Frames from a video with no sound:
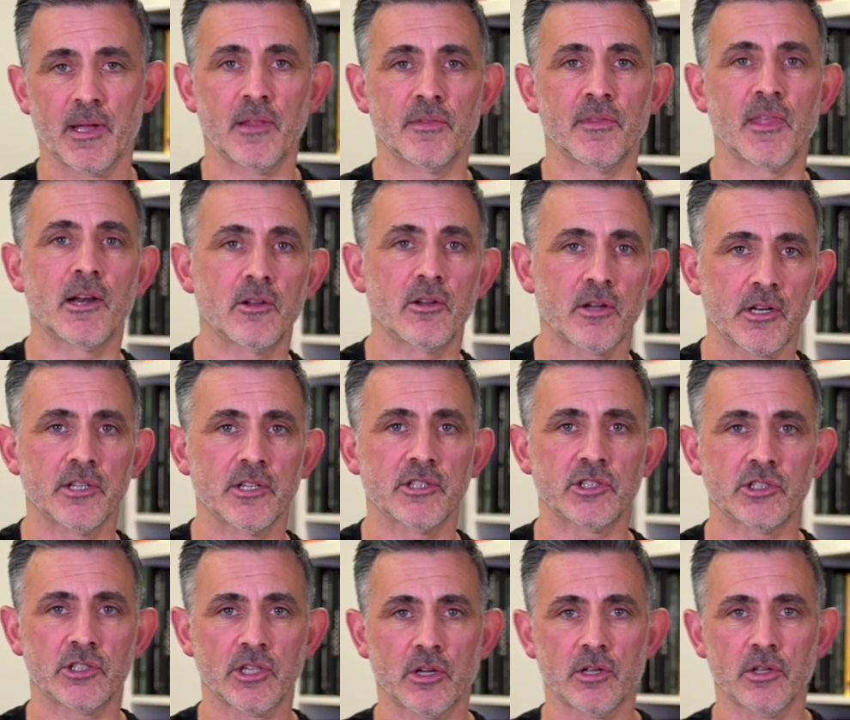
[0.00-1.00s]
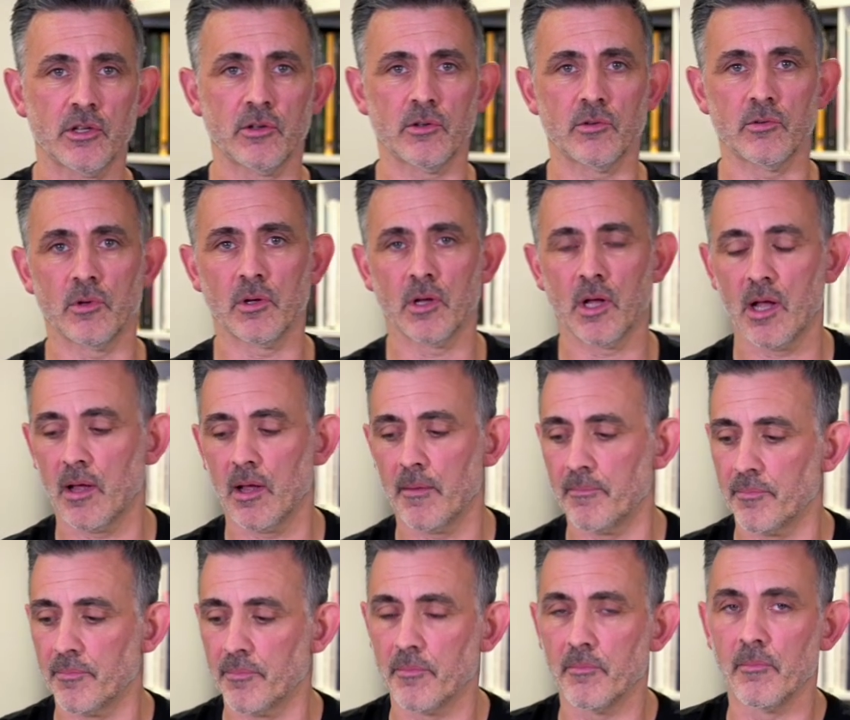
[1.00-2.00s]
And then I'm going to show you
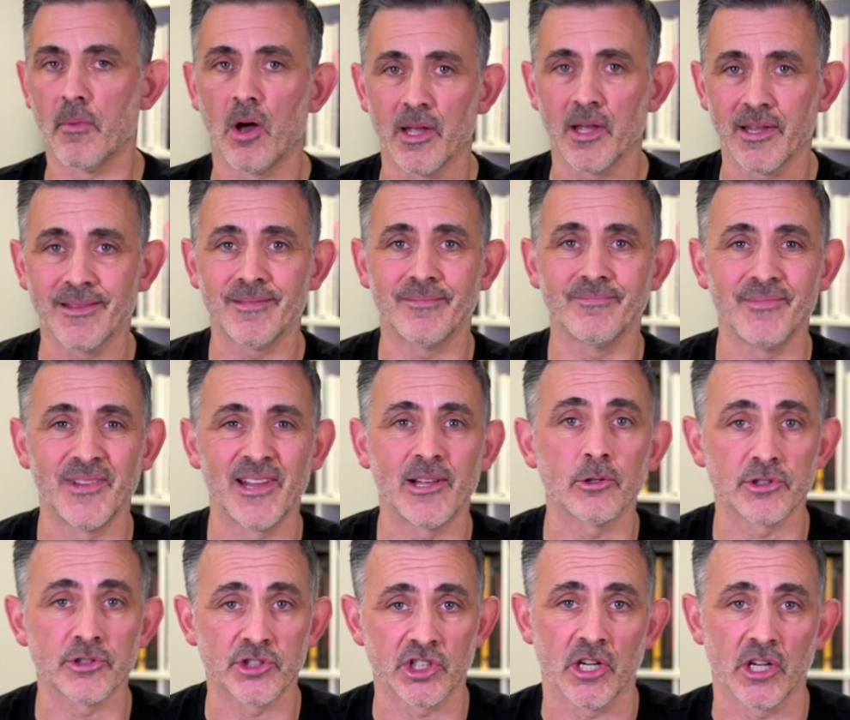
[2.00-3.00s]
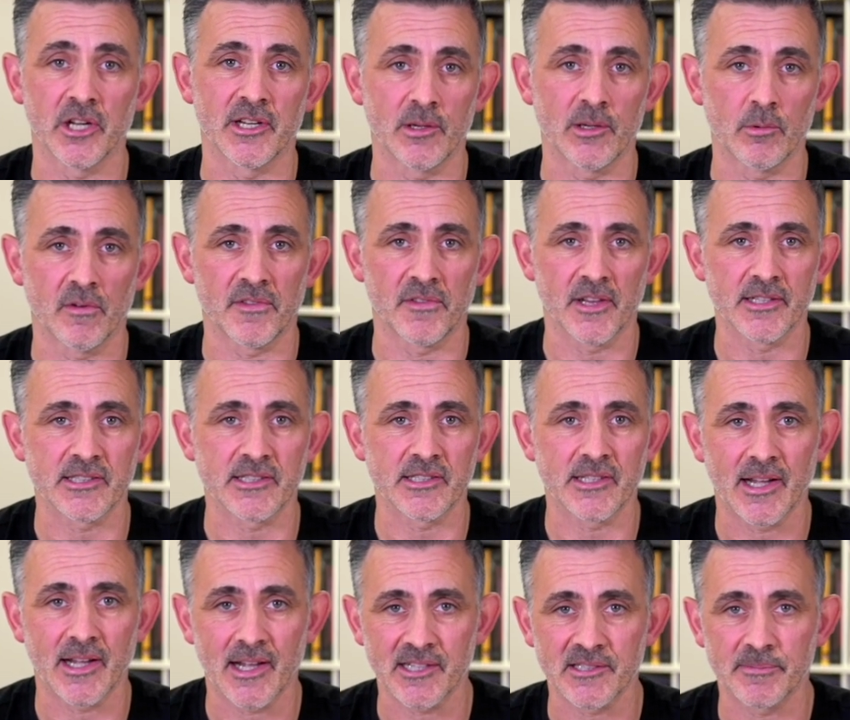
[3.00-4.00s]
my little journey with this, because
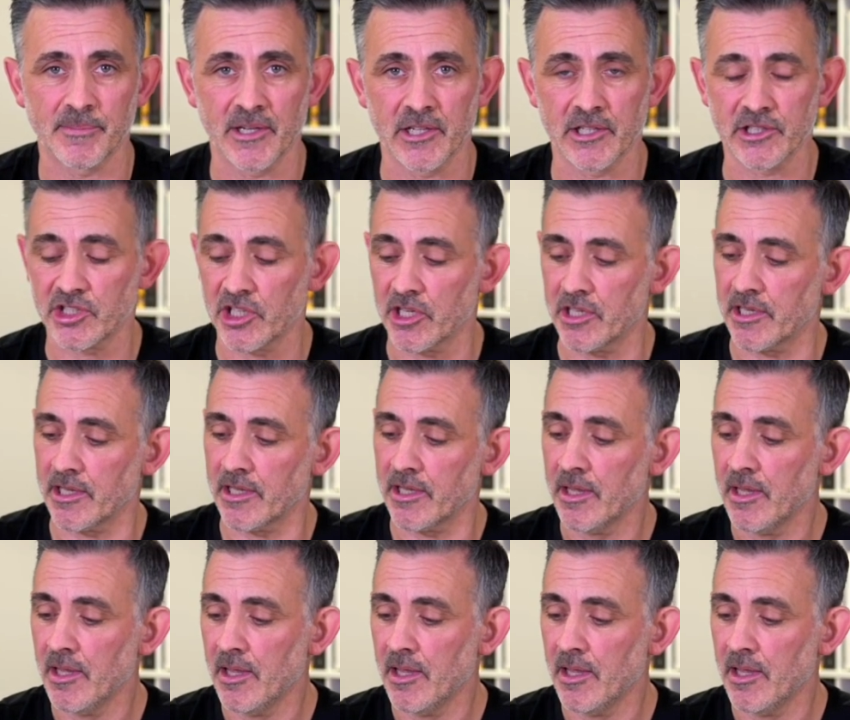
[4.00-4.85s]
there has been a journey,